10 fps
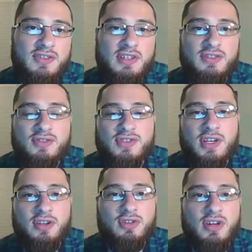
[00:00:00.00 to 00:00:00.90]
The
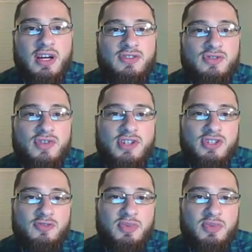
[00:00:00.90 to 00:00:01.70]
intracellular concentration of